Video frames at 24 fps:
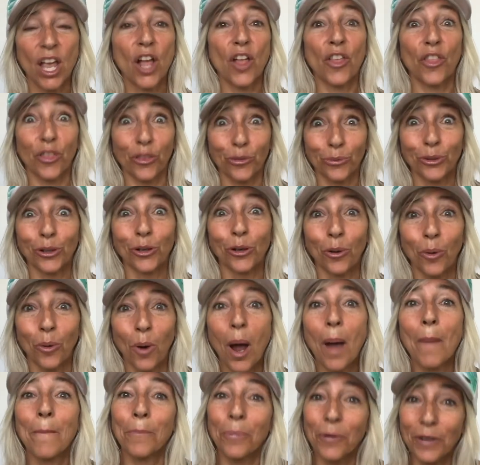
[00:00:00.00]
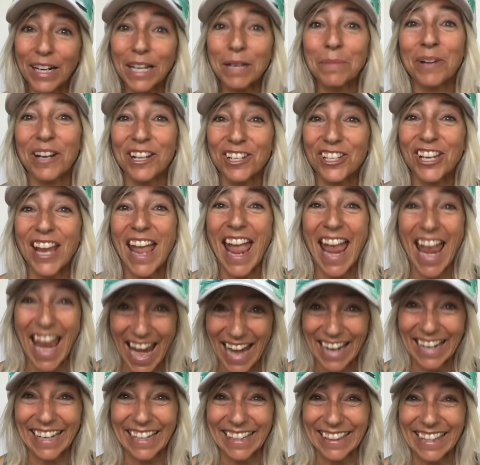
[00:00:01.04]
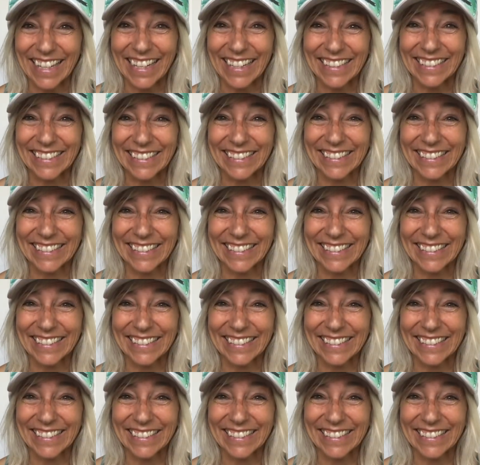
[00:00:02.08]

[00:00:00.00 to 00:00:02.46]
through pretty much anything.